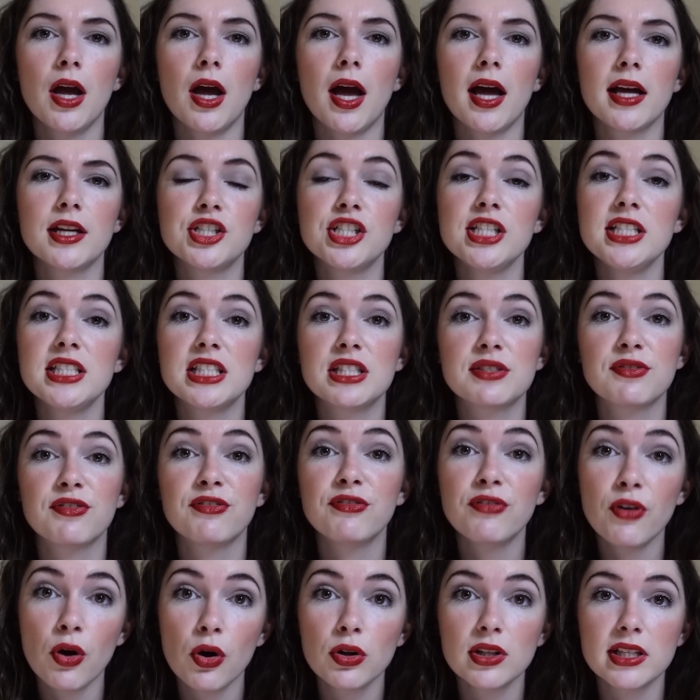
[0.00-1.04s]
and she's
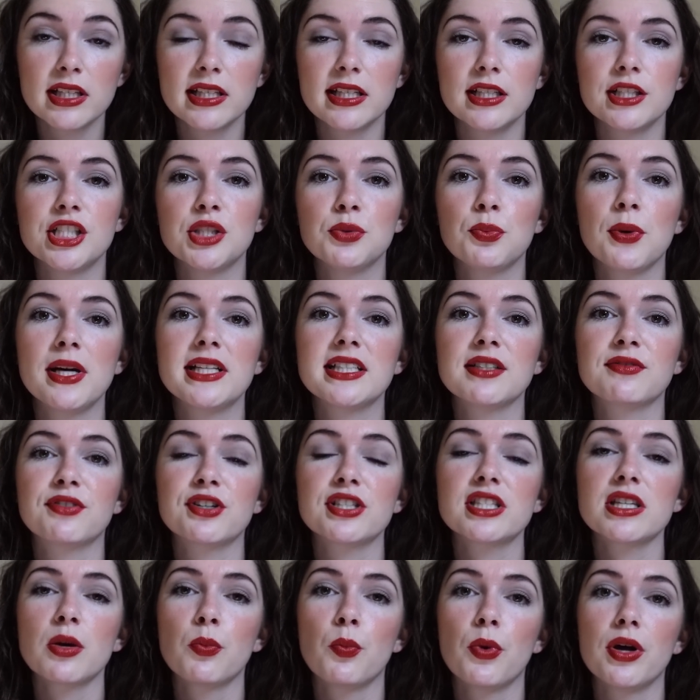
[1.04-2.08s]
fallen and she's waiting for
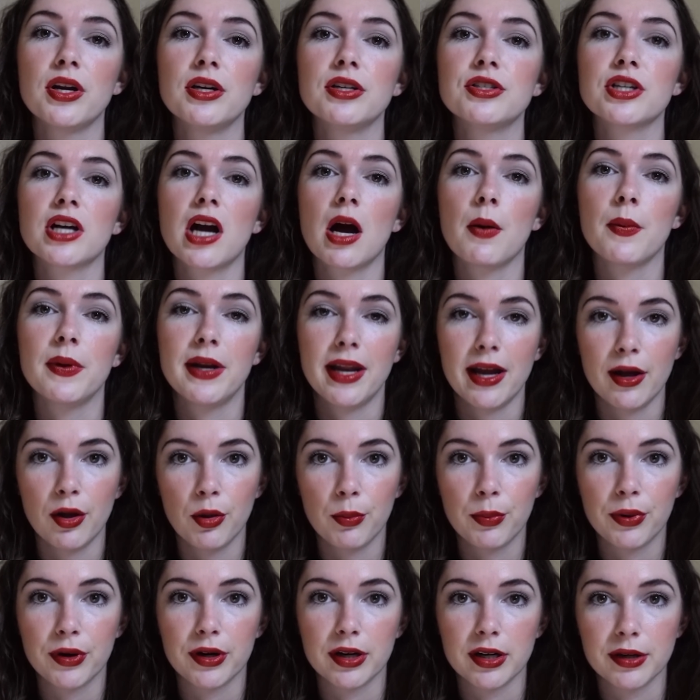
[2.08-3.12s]
someone to come and
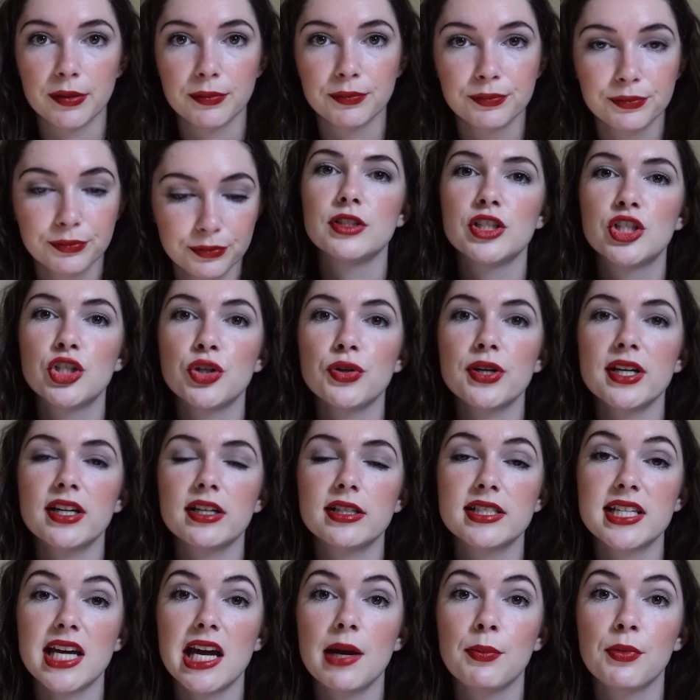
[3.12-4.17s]
help her. During
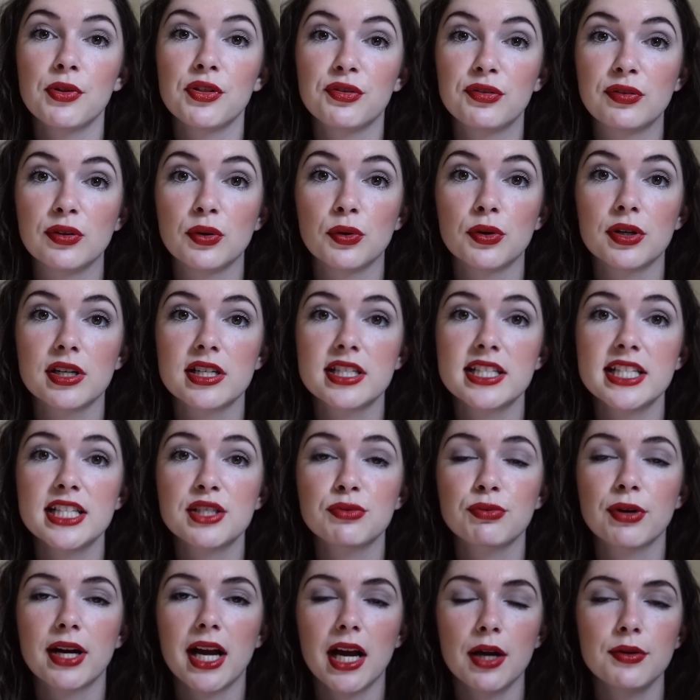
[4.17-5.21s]
her time on the floor,
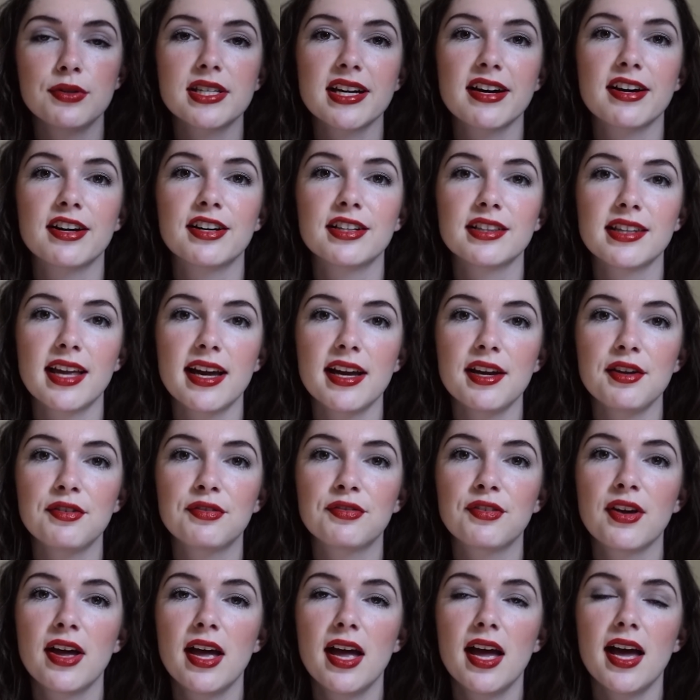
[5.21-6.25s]
she's recounting her life,
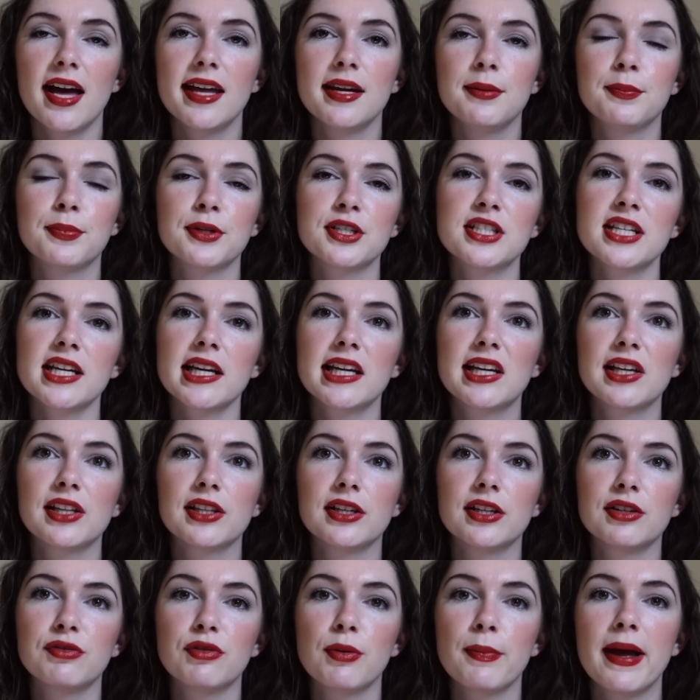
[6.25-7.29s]
and in
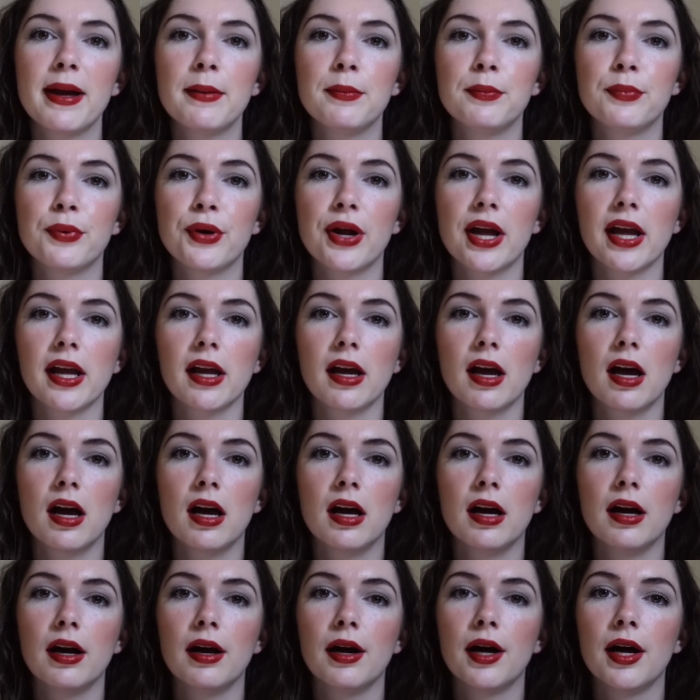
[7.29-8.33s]
particular remembering
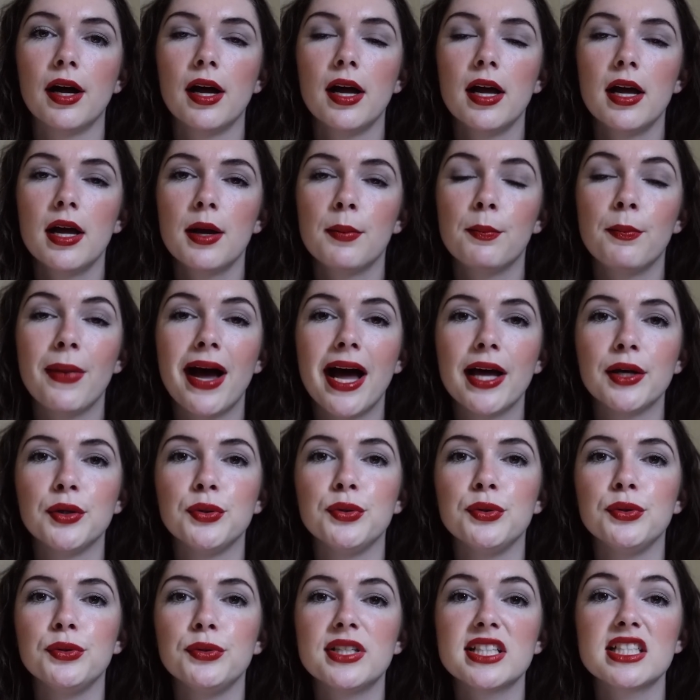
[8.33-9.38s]
a man
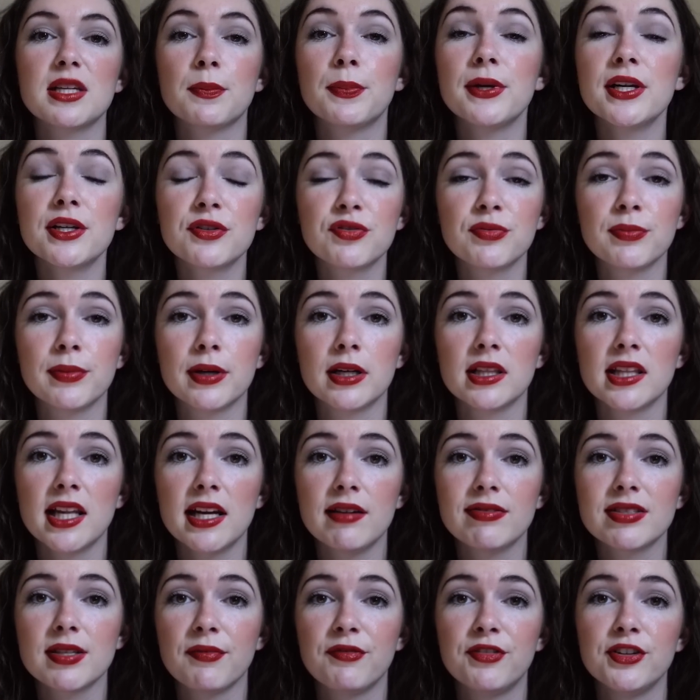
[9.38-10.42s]
who disappeared from her
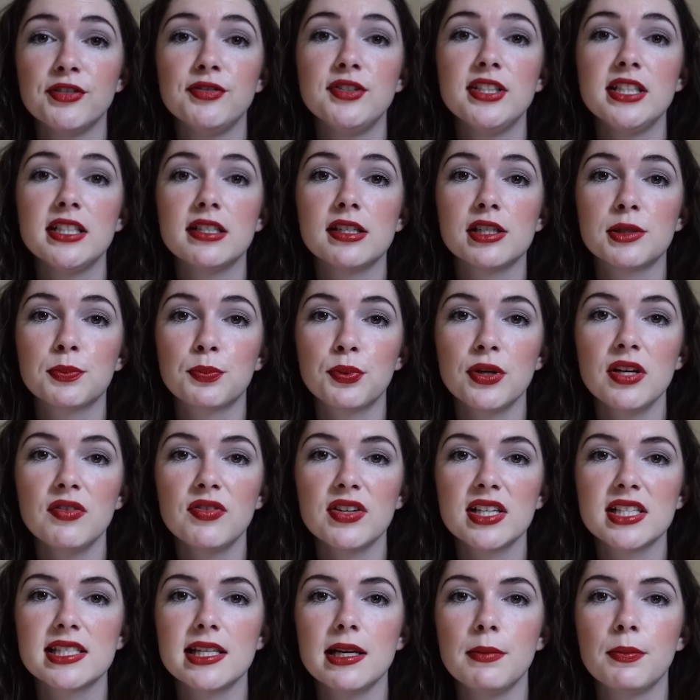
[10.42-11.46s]
life some 50 years
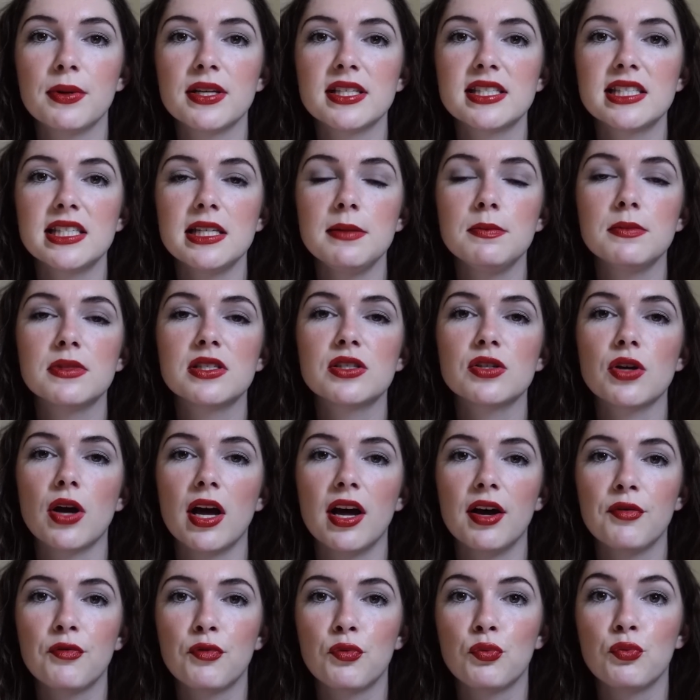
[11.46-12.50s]
previously but seems to
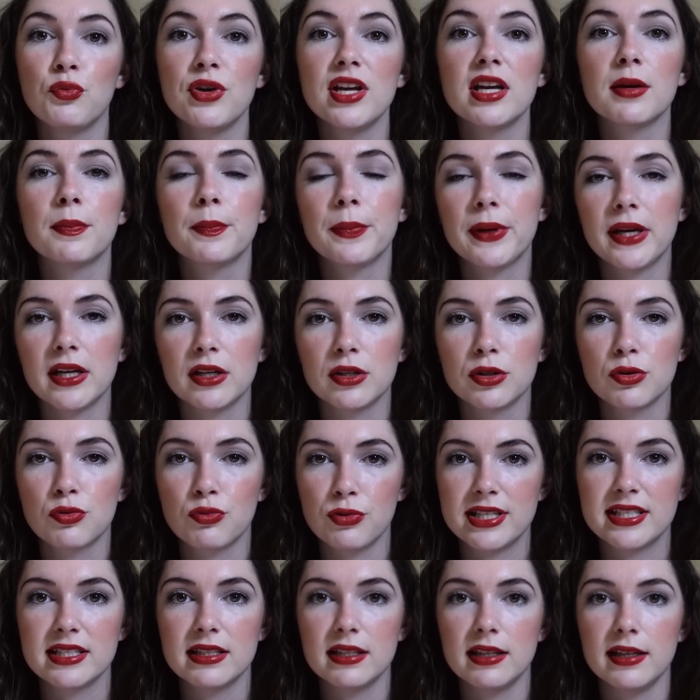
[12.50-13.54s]
have reappeared
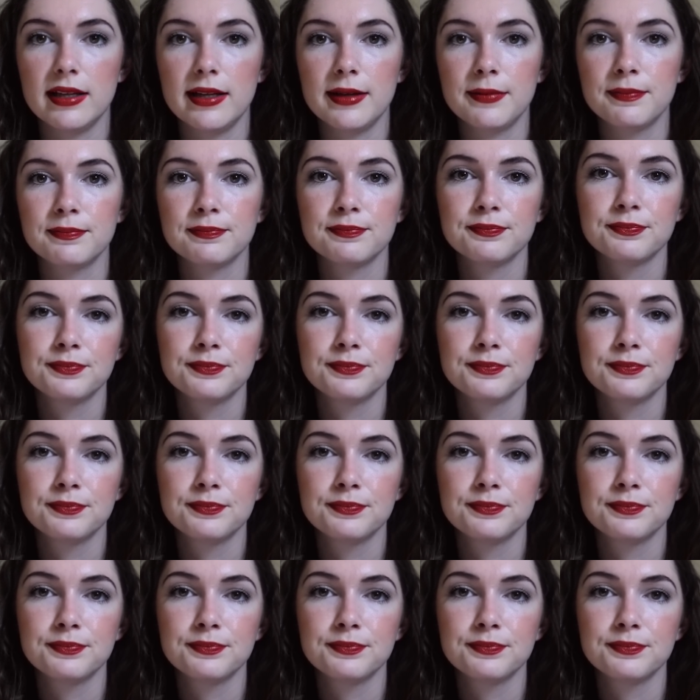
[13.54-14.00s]
recently.